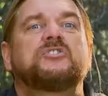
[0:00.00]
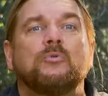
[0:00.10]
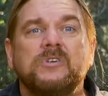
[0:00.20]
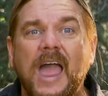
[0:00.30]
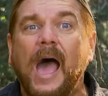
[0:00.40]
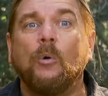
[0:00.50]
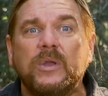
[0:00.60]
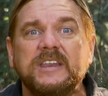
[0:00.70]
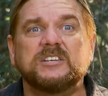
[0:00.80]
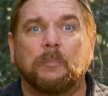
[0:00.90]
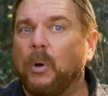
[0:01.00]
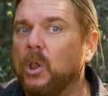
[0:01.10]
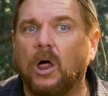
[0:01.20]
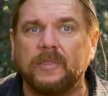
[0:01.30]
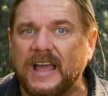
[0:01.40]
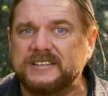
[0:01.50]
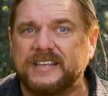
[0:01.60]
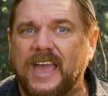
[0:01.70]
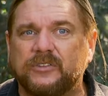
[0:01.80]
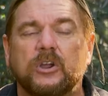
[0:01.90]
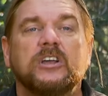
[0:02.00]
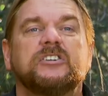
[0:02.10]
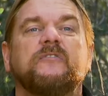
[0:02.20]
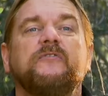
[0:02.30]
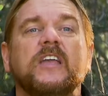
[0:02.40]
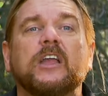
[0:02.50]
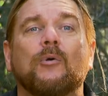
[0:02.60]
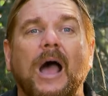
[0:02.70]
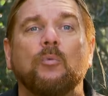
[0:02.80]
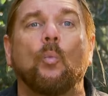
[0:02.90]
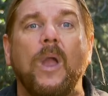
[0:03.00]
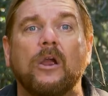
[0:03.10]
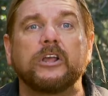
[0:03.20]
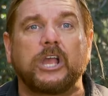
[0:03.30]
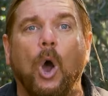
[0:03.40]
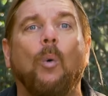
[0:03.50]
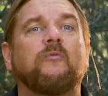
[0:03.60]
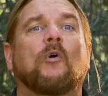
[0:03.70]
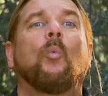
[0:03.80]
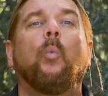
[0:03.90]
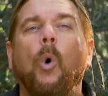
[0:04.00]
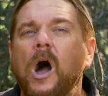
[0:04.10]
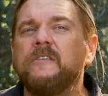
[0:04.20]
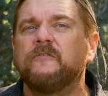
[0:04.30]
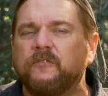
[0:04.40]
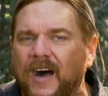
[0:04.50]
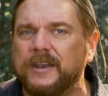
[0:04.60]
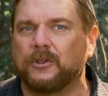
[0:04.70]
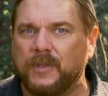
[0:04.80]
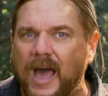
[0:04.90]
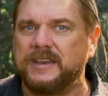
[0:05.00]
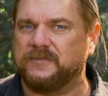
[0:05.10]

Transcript: So now we need to pull all that together to figure out where to go for one final night